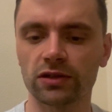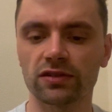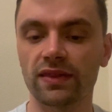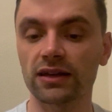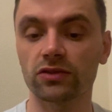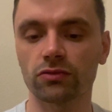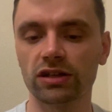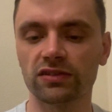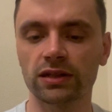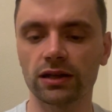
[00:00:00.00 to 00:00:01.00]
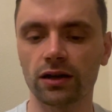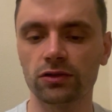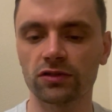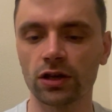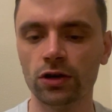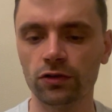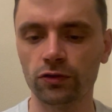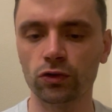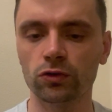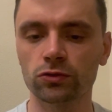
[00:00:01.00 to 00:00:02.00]
so that's the reason it goes
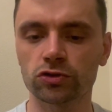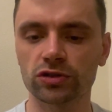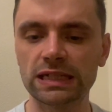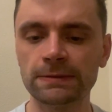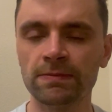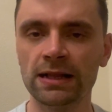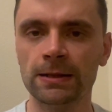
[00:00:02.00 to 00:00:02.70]
for Aldrit.